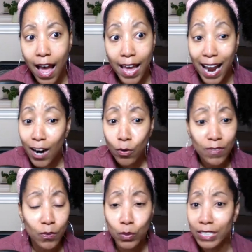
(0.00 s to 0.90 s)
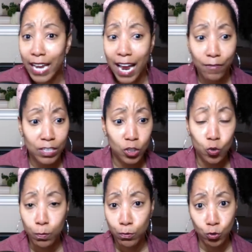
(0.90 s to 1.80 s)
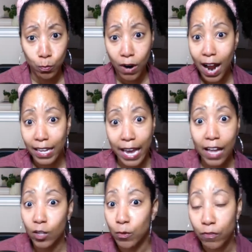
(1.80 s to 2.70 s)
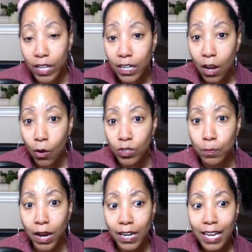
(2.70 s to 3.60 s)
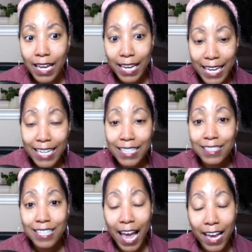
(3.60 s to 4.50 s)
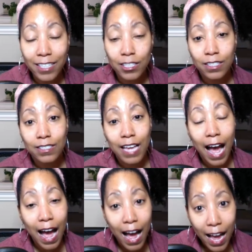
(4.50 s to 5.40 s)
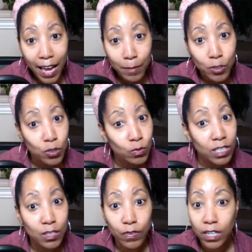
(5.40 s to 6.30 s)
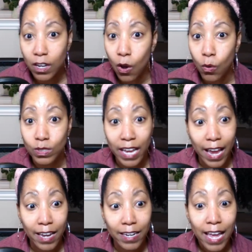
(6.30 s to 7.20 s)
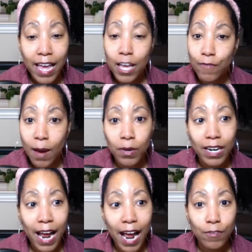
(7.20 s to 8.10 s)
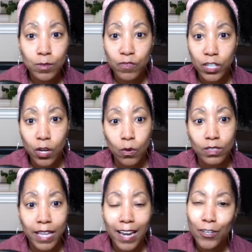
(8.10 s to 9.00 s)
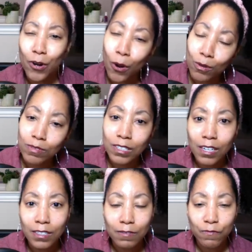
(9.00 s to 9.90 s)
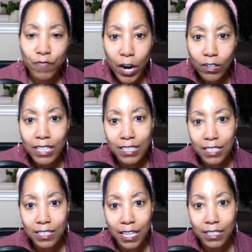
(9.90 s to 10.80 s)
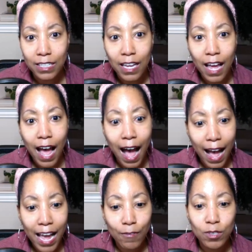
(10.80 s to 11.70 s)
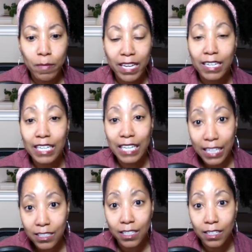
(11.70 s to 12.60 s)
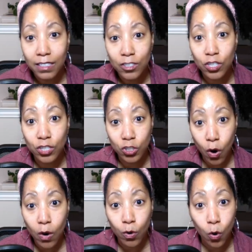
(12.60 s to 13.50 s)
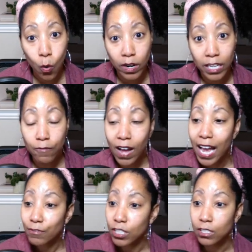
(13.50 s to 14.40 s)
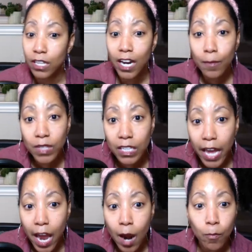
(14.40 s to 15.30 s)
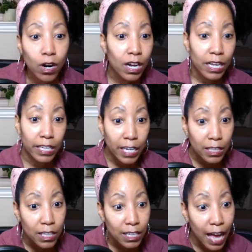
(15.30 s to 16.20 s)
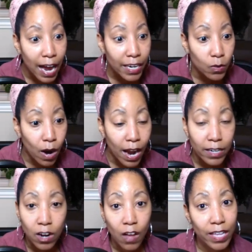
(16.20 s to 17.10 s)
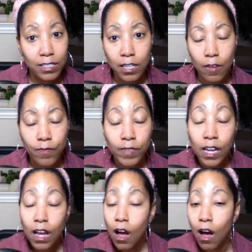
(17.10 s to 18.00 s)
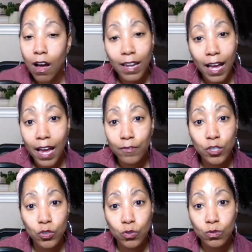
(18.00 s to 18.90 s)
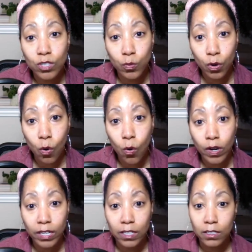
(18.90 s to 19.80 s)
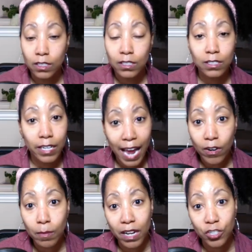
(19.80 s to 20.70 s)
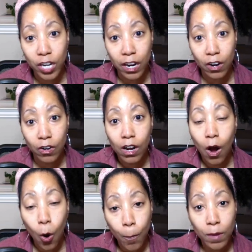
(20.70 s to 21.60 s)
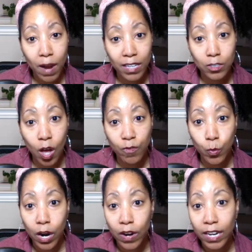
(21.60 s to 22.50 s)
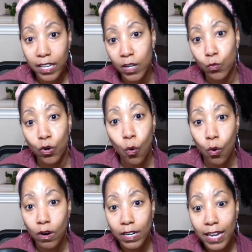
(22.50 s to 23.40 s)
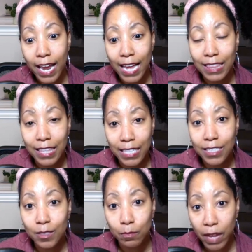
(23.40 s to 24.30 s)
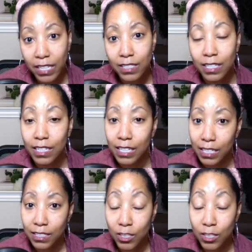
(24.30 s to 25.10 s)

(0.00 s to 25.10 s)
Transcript: And I don't even really have these super, super high caliber videos, but it takes time to do these videos. And if I'm gonna have some videos that, you know, look fairly decent, I have to make it easy to start recording. If I have to set up the camera, get the lighting right, and all that stuff, all I have to do to record is sit down in my chair, open my software, and hit record. And this makes it easy.